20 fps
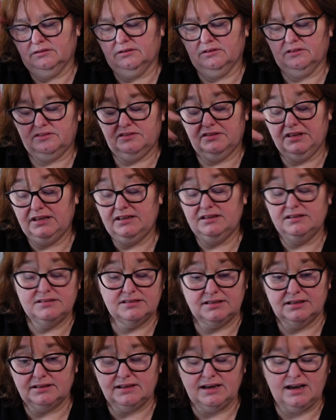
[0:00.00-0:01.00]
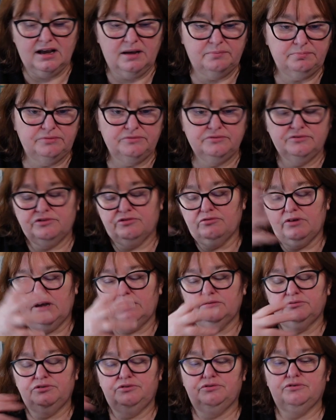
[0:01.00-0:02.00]
things that happen
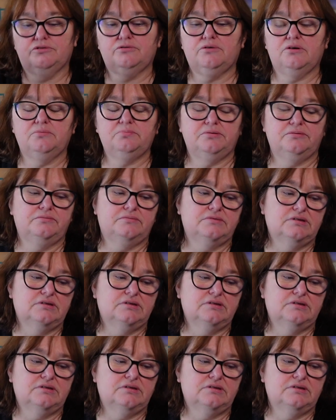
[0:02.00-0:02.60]
throughout Europe.